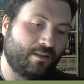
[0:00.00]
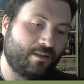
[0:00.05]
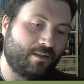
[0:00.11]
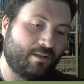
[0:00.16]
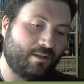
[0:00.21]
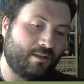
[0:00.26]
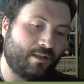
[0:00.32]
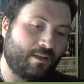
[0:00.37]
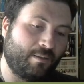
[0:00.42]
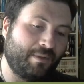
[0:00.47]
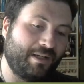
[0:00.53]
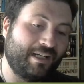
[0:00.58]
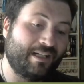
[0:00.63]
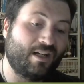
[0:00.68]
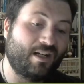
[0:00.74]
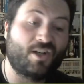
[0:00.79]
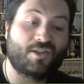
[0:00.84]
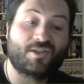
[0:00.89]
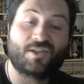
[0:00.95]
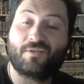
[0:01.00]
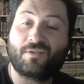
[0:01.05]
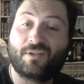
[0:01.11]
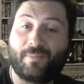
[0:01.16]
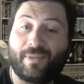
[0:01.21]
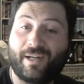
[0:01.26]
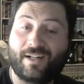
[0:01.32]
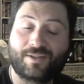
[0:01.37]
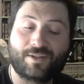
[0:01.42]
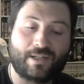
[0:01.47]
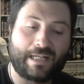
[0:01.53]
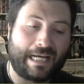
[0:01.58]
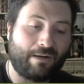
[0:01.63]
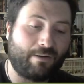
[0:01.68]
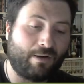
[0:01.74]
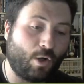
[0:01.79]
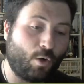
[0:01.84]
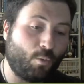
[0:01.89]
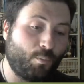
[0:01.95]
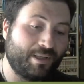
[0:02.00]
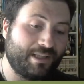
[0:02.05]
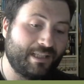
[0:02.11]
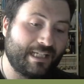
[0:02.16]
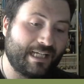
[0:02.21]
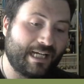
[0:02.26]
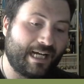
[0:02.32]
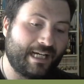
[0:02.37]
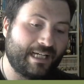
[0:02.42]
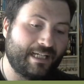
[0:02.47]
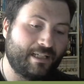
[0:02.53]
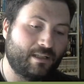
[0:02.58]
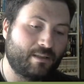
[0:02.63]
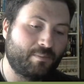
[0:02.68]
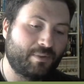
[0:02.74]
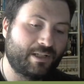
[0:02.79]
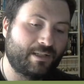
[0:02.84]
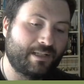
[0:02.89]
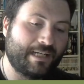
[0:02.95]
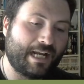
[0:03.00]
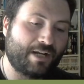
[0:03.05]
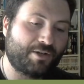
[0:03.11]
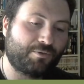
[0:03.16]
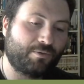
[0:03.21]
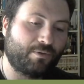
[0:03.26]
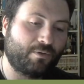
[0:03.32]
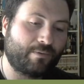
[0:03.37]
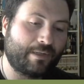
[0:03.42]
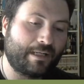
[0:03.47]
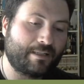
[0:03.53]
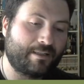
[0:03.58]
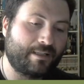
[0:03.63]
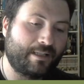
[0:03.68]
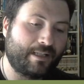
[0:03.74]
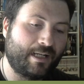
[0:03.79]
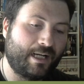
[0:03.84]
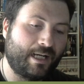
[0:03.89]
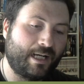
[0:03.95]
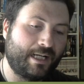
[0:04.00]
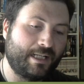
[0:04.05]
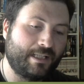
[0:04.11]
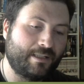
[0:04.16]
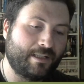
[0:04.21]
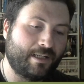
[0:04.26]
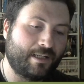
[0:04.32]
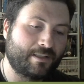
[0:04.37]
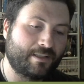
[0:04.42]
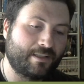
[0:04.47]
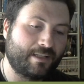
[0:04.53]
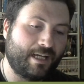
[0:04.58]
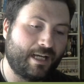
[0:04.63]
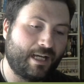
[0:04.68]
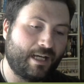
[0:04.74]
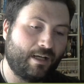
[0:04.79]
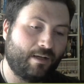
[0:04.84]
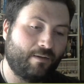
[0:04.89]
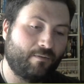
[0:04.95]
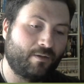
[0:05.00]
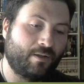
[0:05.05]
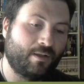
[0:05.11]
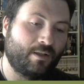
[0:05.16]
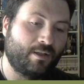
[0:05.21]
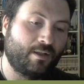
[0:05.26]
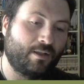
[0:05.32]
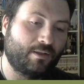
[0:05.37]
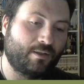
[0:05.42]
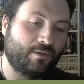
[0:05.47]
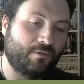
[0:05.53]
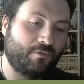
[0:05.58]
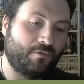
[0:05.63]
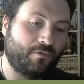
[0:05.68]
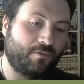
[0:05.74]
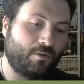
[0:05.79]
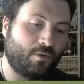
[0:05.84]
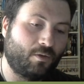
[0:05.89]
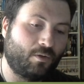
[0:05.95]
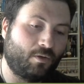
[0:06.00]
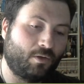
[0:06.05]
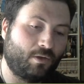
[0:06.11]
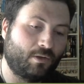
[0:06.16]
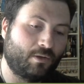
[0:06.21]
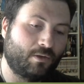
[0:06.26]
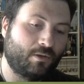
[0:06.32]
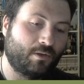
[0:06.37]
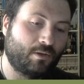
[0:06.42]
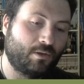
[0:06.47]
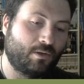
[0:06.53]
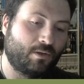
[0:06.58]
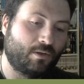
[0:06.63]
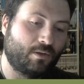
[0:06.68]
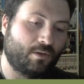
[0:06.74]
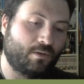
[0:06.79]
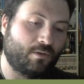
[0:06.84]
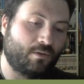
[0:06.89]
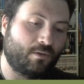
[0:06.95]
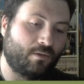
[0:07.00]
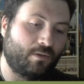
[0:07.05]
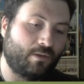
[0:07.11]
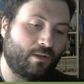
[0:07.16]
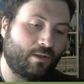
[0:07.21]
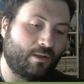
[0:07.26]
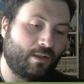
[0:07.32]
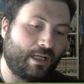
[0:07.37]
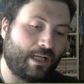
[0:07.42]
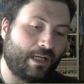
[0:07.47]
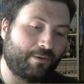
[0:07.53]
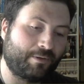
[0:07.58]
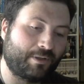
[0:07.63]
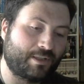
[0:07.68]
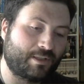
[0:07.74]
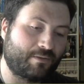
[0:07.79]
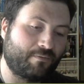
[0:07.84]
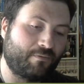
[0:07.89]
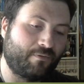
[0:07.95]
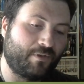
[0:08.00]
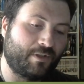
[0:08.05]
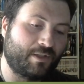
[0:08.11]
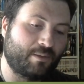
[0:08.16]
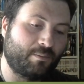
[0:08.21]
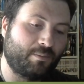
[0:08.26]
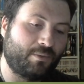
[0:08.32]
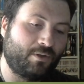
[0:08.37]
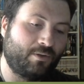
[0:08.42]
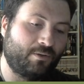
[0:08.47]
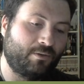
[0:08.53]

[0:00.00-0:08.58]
I mean, it also depends on how open the eye is, but a natural resting eye doesn't have the full iris visible.